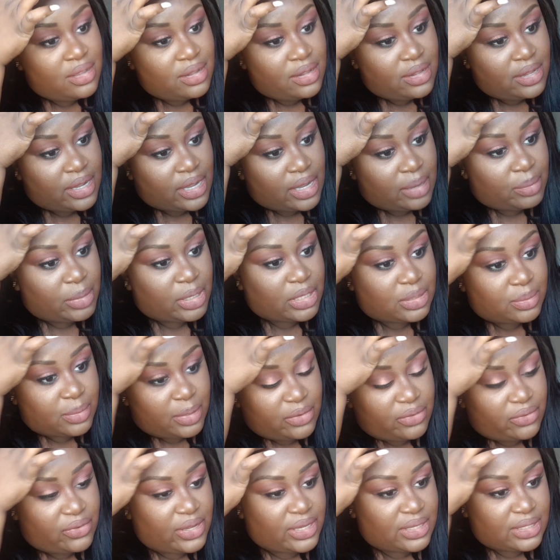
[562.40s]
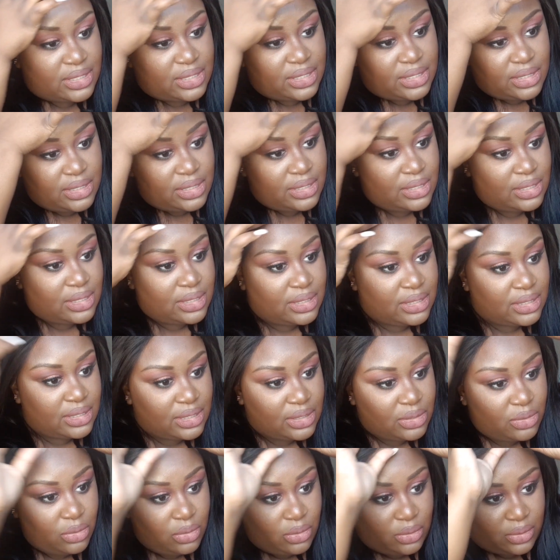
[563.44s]
Like it makes my face,
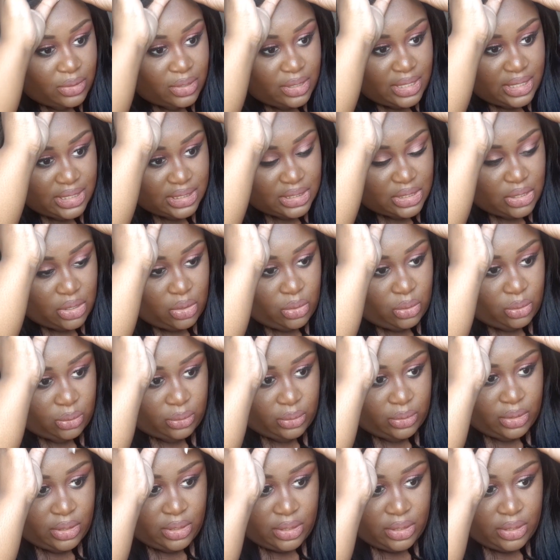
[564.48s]
woo, it's cold.